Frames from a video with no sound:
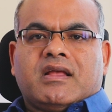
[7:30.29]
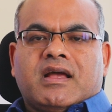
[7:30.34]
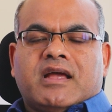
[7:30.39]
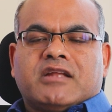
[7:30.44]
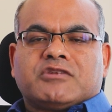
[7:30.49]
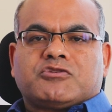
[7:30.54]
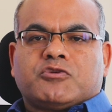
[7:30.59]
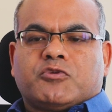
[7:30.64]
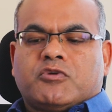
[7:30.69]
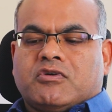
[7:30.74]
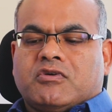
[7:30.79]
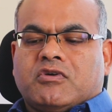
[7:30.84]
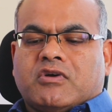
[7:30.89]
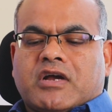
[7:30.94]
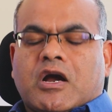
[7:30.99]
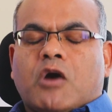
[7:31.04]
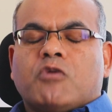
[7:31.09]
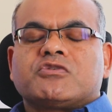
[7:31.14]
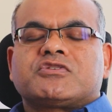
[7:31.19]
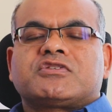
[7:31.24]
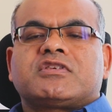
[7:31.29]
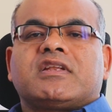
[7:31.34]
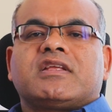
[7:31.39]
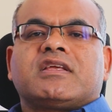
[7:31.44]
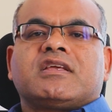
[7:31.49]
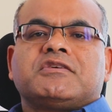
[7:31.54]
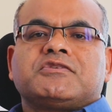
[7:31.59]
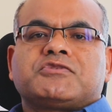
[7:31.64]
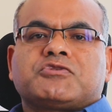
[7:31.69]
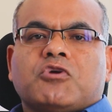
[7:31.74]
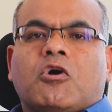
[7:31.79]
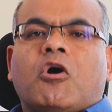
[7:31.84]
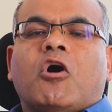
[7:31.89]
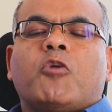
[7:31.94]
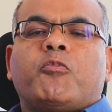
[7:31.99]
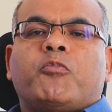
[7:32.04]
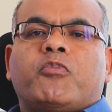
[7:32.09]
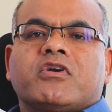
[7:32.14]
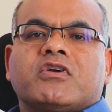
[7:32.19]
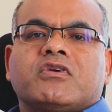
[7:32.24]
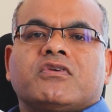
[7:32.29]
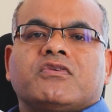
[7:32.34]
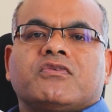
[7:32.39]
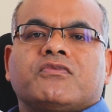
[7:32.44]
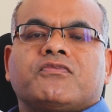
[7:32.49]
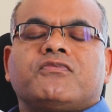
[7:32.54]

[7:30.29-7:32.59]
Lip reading: And so counseling is open